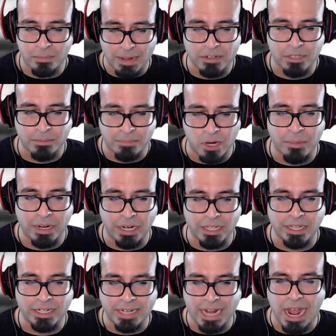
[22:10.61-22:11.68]
You're about to
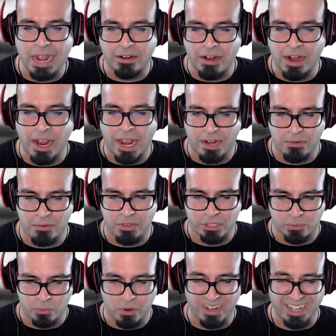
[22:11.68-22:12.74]
permanently dye your hand
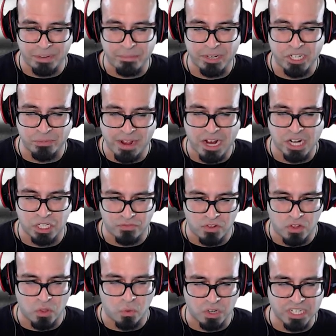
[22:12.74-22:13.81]
with a swirling mishmash
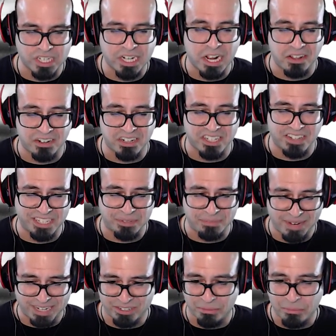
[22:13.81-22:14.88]
of all the worst colors on the
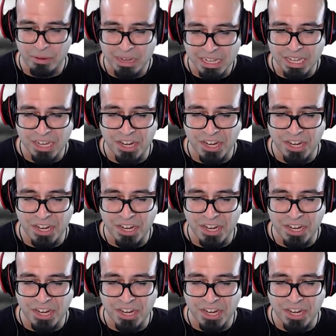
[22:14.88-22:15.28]
spectrum.